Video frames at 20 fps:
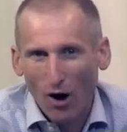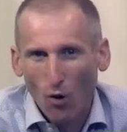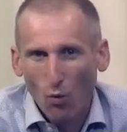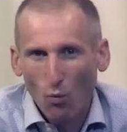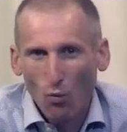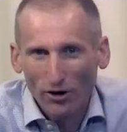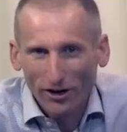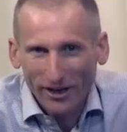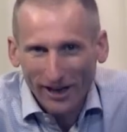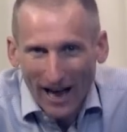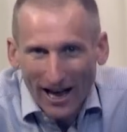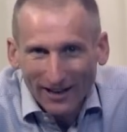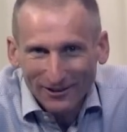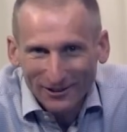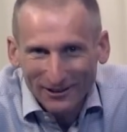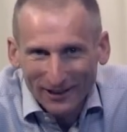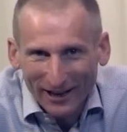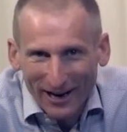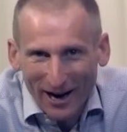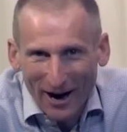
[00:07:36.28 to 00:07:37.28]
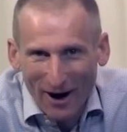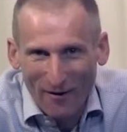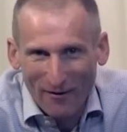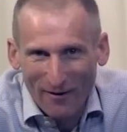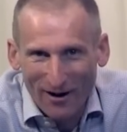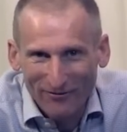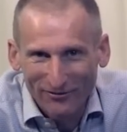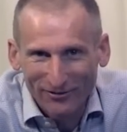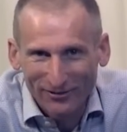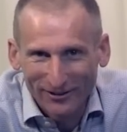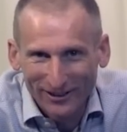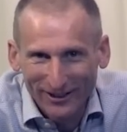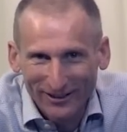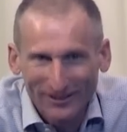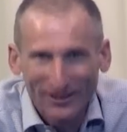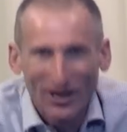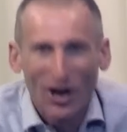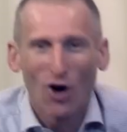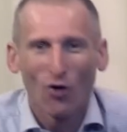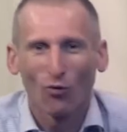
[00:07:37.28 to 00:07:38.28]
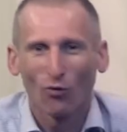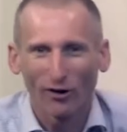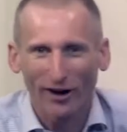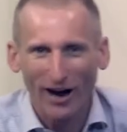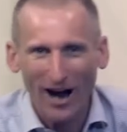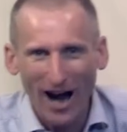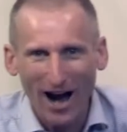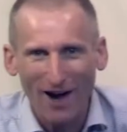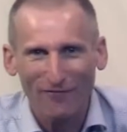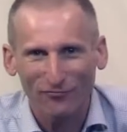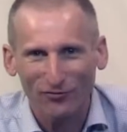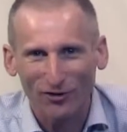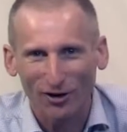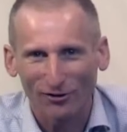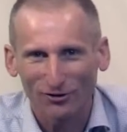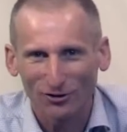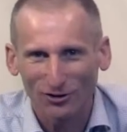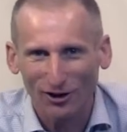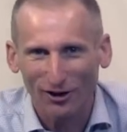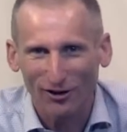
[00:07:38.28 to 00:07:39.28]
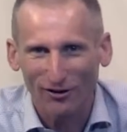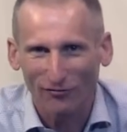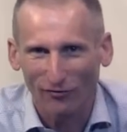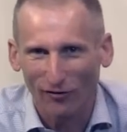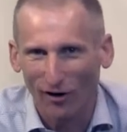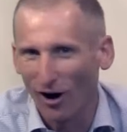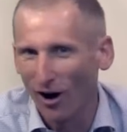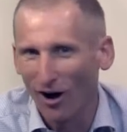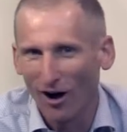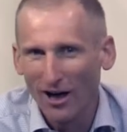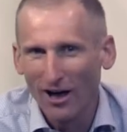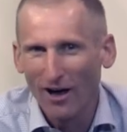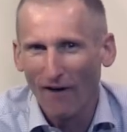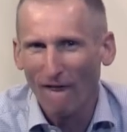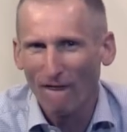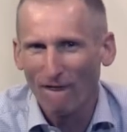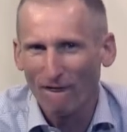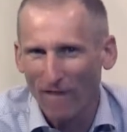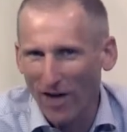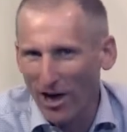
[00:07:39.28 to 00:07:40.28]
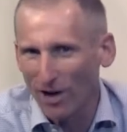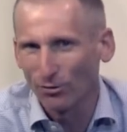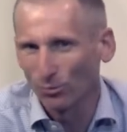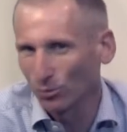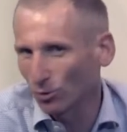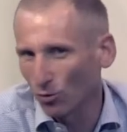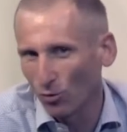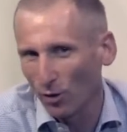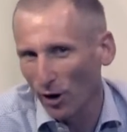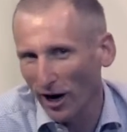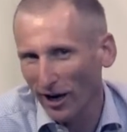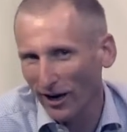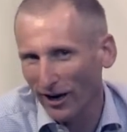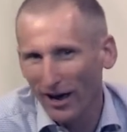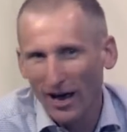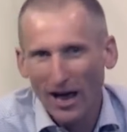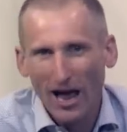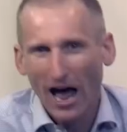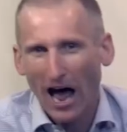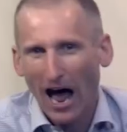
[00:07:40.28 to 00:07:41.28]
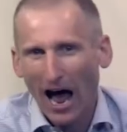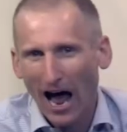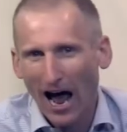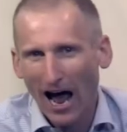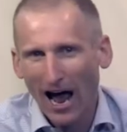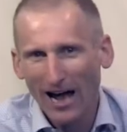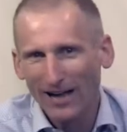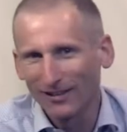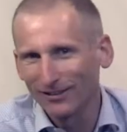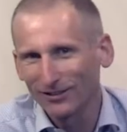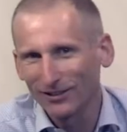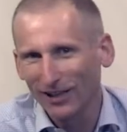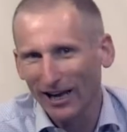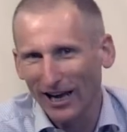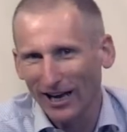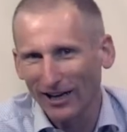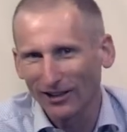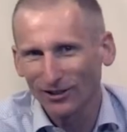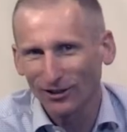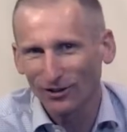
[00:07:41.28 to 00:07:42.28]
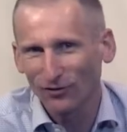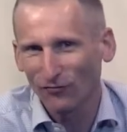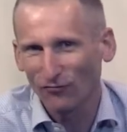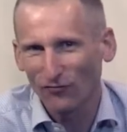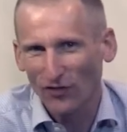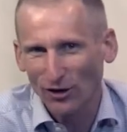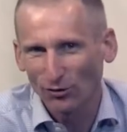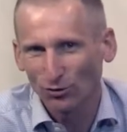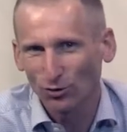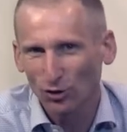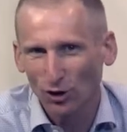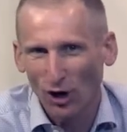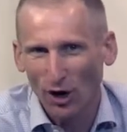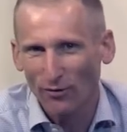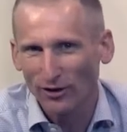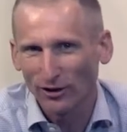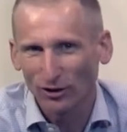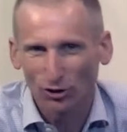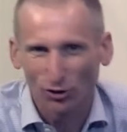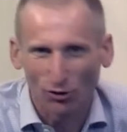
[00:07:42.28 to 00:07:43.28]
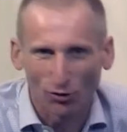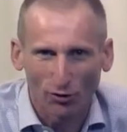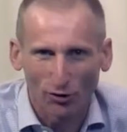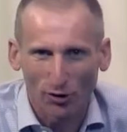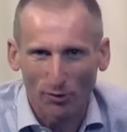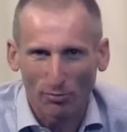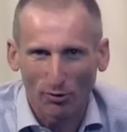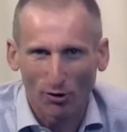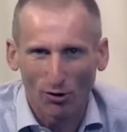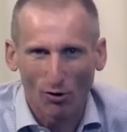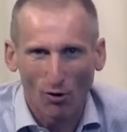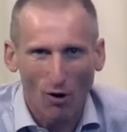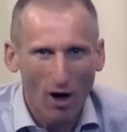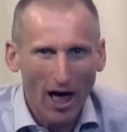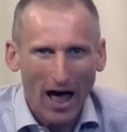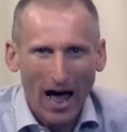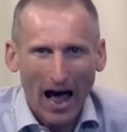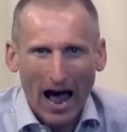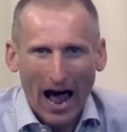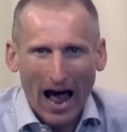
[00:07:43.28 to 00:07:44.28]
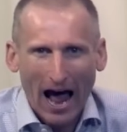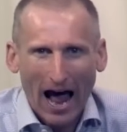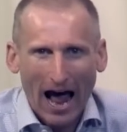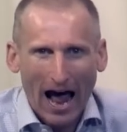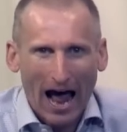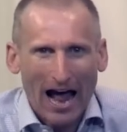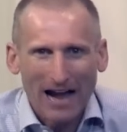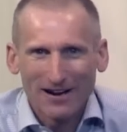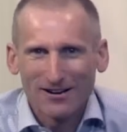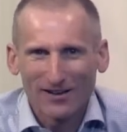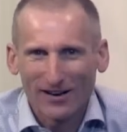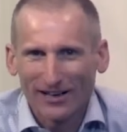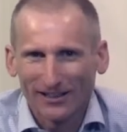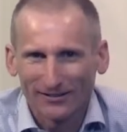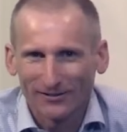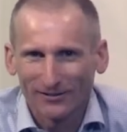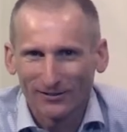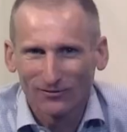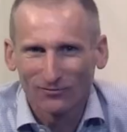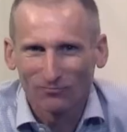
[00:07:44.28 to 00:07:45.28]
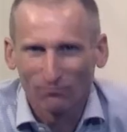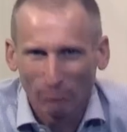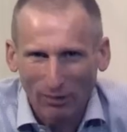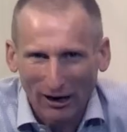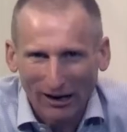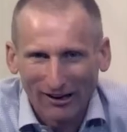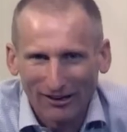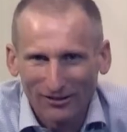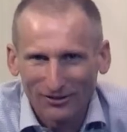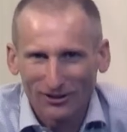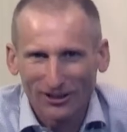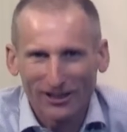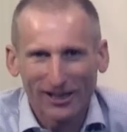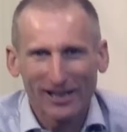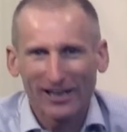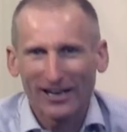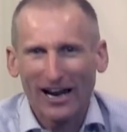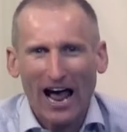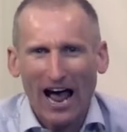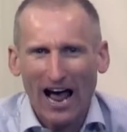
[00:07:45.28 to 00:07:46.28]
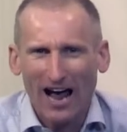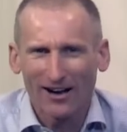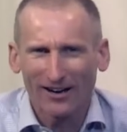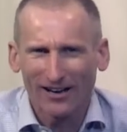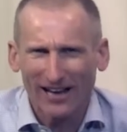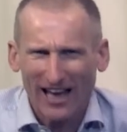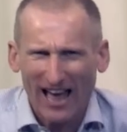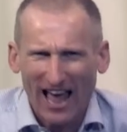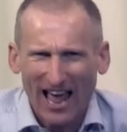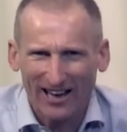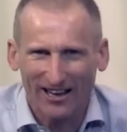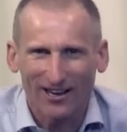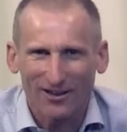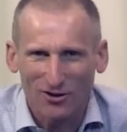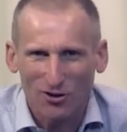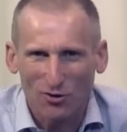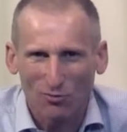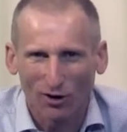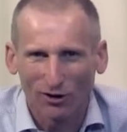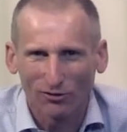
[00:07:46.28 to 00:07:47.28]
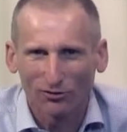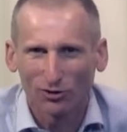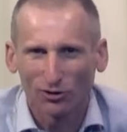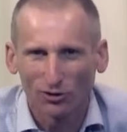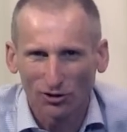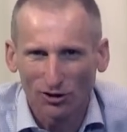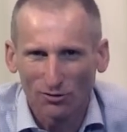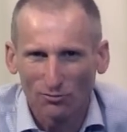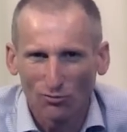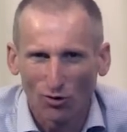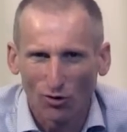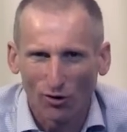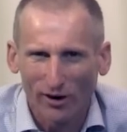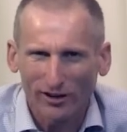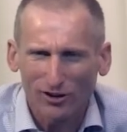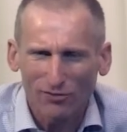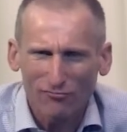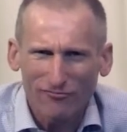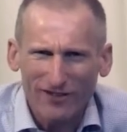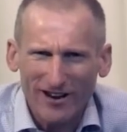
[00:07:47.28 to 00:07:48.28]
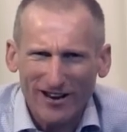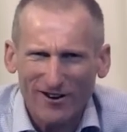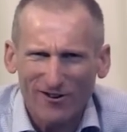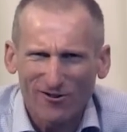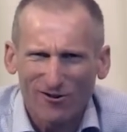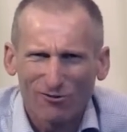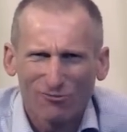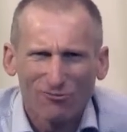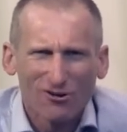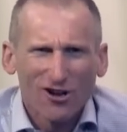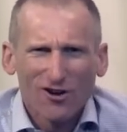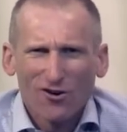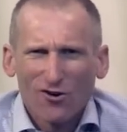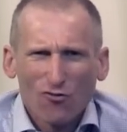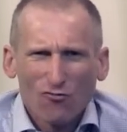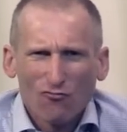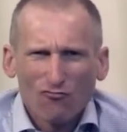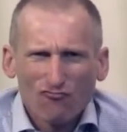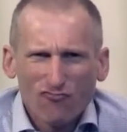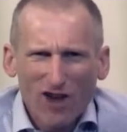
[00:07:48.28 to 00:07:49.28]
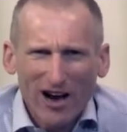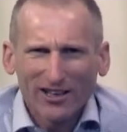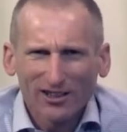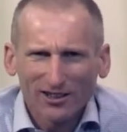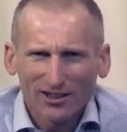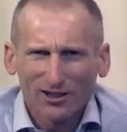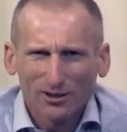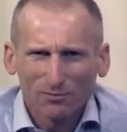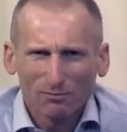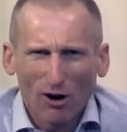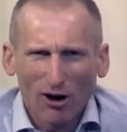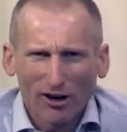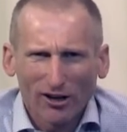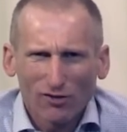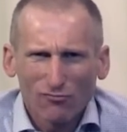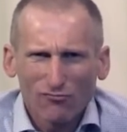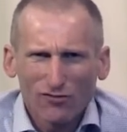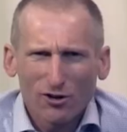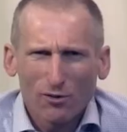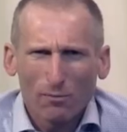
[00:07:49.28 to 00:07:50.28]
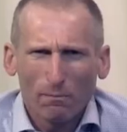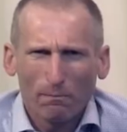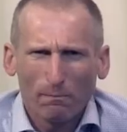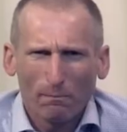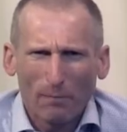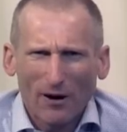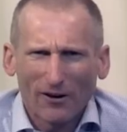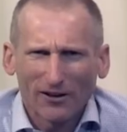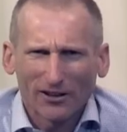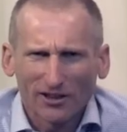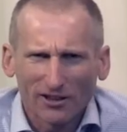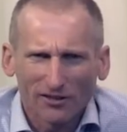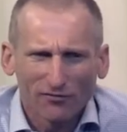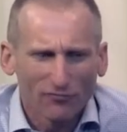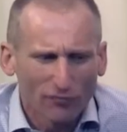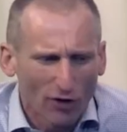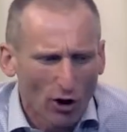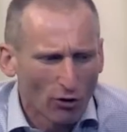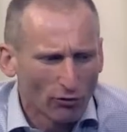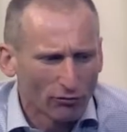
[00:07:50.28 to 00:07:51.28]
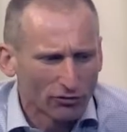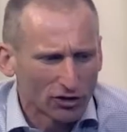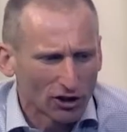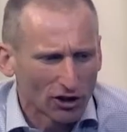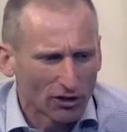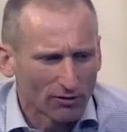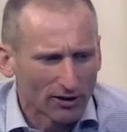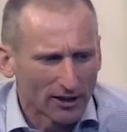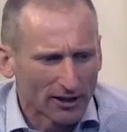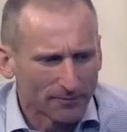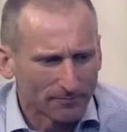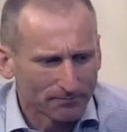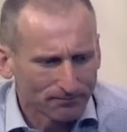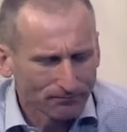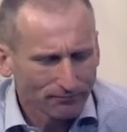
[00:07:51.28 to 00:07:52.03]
What I can say, however, is what I have done so far feels quick, and it just feels so enjoyable and planted and egging you on to do more. It's a real racer's bike, a real bike that involves you in it.